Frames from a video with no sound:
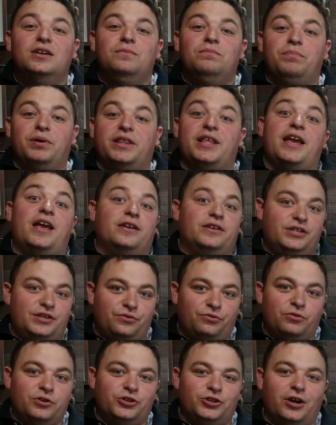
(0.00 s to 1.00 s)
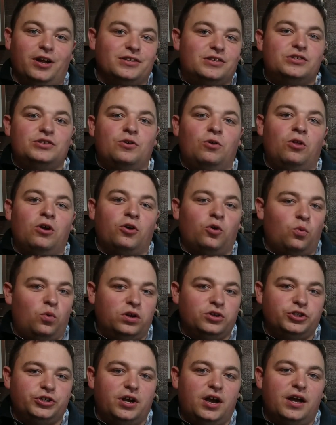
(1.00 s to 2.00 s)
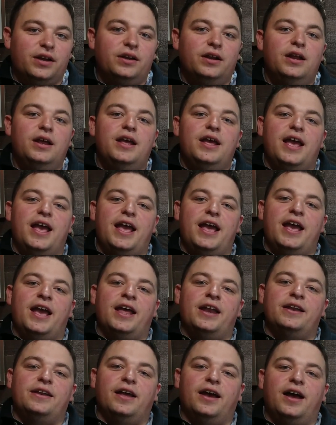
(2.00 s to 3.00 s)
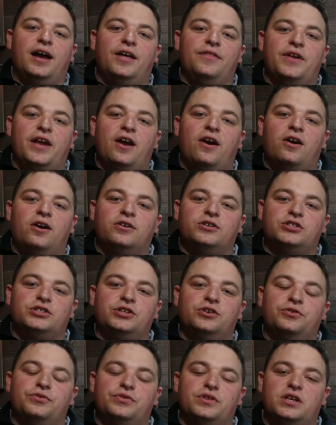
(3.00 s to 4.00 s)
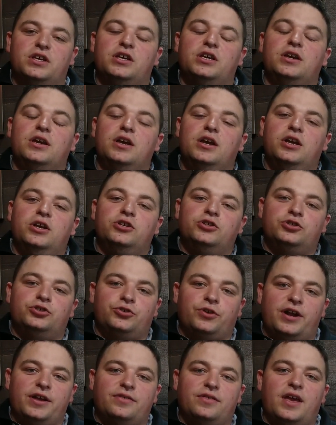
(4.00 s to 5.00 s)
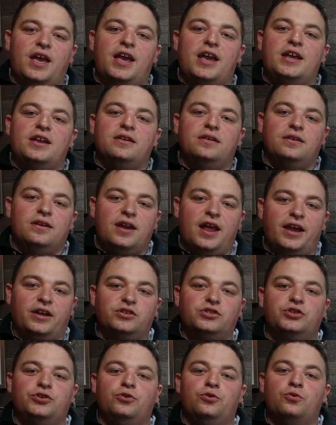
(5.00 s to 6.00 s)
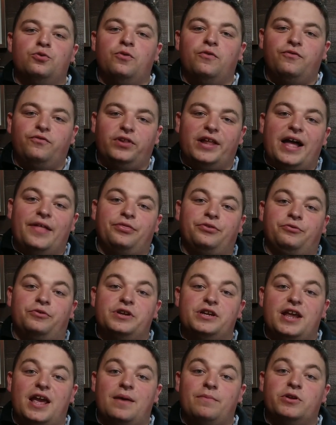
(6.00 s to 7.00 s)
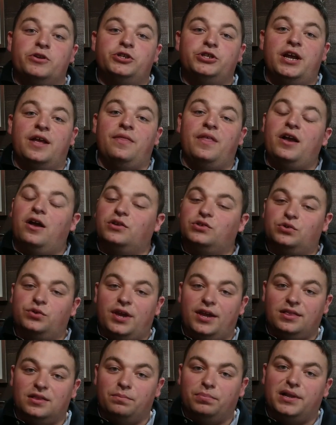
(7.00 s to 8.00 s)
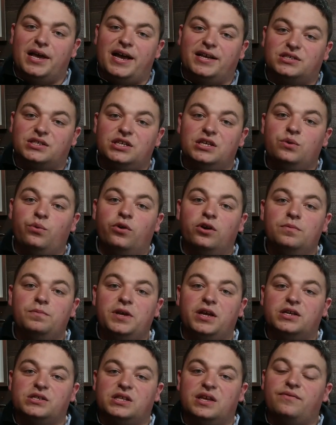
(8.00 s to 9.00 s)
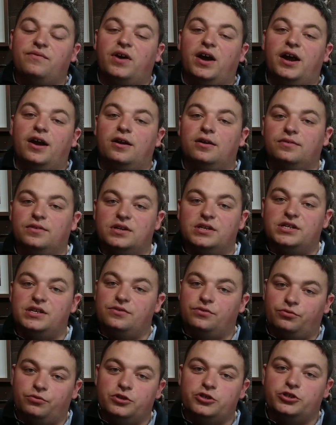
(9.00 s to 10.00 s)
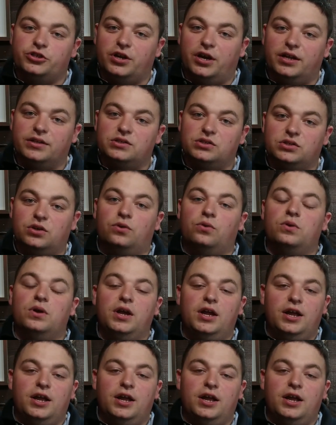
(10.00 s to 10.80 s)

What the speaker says: but they get D3 shots. It's no longer one shot. And they are still the strength 8, neg 2, flat 3 damage. And they also gain the blast keyword because they fire the D3 shots. So